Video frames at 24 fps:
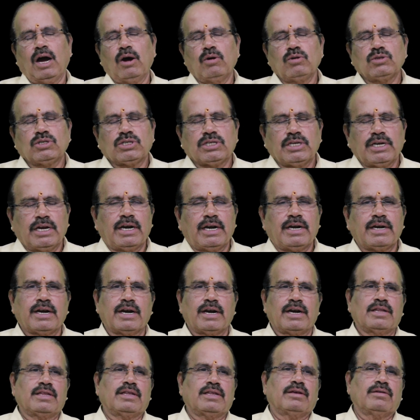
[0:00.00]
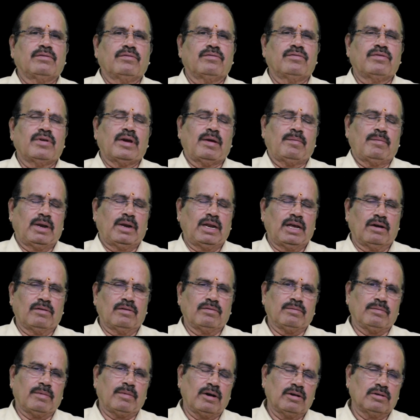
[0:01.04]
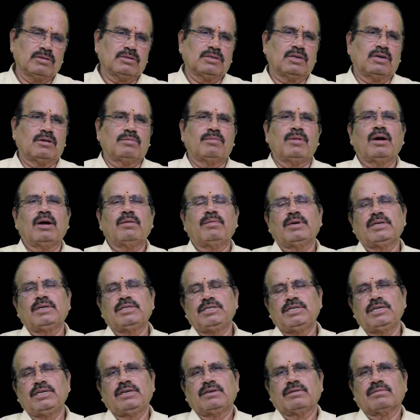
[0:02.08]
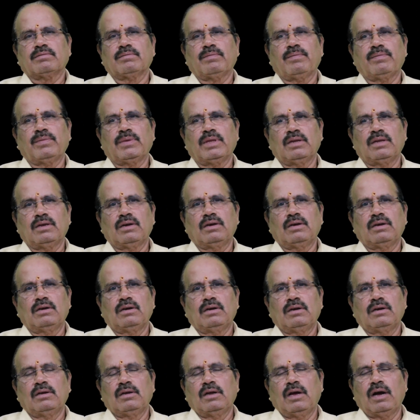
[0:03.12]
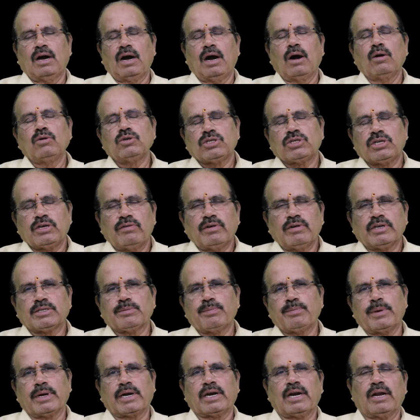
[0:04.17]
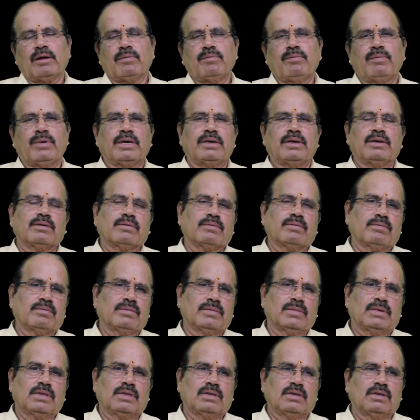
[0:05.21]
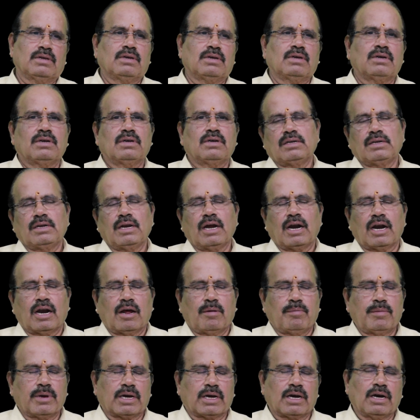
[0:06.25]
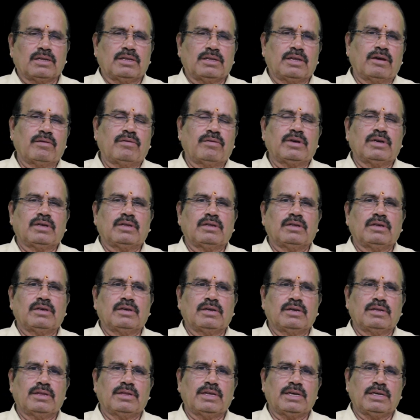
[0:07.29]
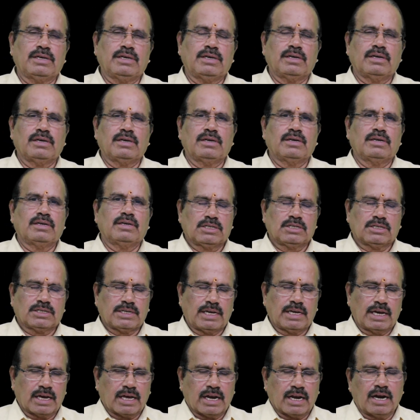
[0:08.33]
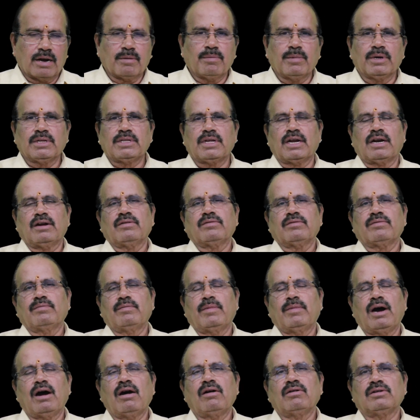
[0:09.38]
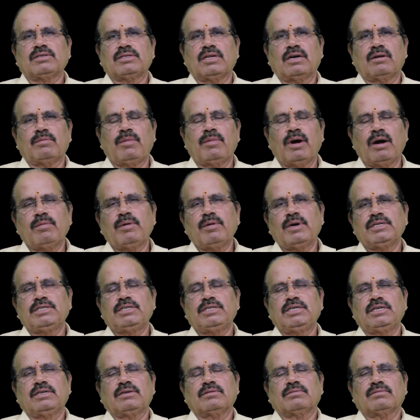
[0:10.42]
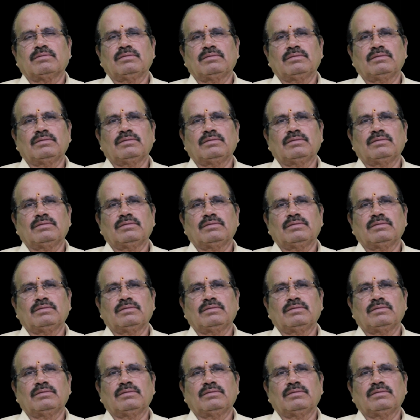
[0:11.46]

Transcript: How she entered the family of Mahavatar Babaji? How she was picked up by Jnanambika Devi, the sacred mother of Mahavatar Babaji?